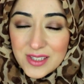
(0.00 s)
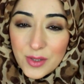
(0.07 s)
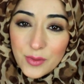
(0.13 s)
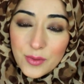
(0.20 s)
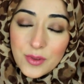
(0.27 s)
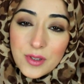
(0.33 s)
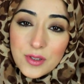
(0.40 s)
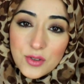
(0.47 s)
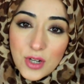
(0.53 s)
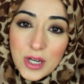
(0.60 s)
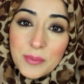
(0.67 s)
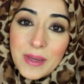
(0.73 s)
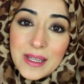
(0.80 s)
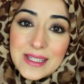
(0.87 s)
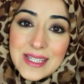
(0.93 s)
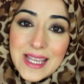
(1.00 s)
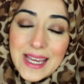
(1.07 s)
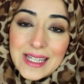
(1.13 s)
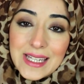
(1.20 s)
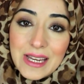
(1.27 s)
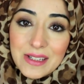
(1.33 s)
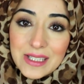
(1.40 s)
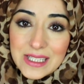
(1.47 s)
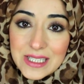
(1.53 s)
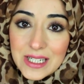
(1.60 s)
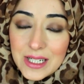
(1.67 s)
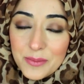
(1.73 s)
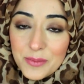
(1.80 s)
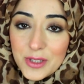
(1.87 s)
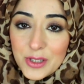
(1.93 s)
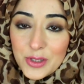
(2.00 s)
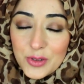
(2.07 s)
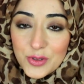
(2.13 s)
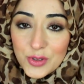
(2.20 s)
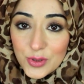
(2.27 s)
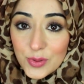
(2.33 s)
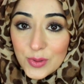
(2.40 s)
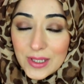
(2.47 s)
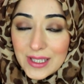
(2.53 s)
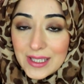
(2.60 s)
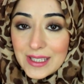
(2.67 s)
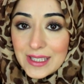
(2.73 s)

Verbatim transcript: So try and maintain any time that you do